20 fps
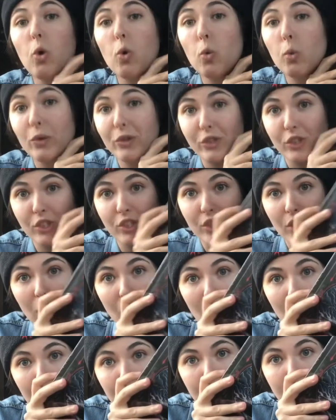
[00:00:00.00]
Which is
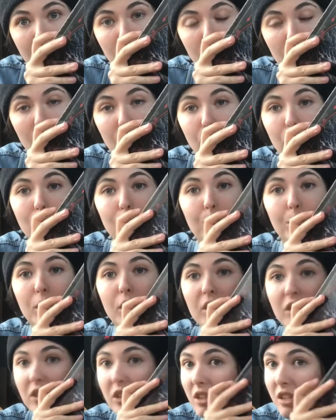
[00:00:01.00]
awfully cheap for a book
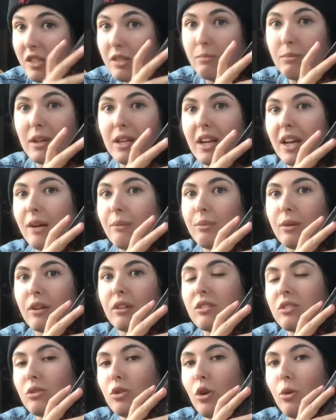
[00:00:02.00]
this big at
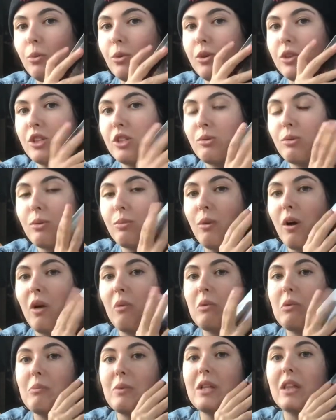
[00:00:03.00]
Barnes & Noble. This would
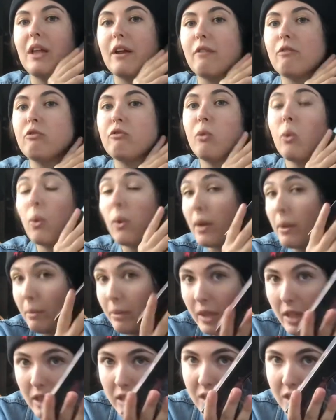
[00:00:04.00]
probably be like 40 bucks.